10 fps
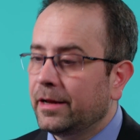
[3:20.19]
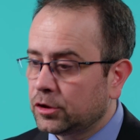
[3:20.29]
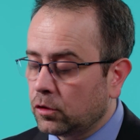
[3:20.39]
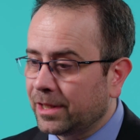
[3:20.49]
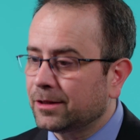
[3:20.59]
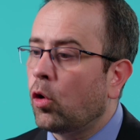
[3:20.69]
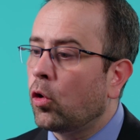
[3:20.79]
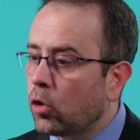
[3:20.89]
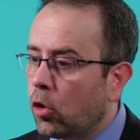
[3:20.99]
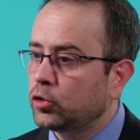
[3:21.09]
so that
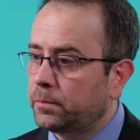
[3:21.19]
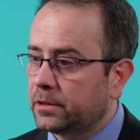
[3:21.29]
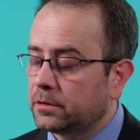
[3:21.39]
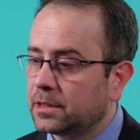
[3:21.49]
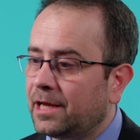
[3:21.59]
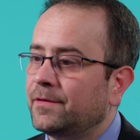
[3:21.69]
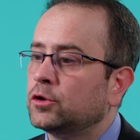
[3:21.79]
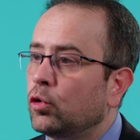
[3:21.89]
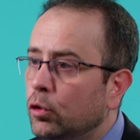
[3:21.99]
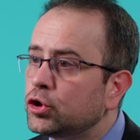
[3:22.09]
all hospitals have a
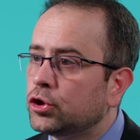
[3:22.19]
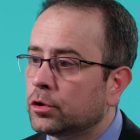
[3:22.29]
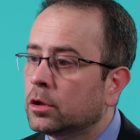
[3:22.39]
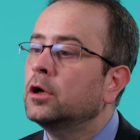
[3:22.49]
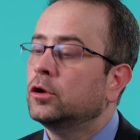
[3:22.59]
solution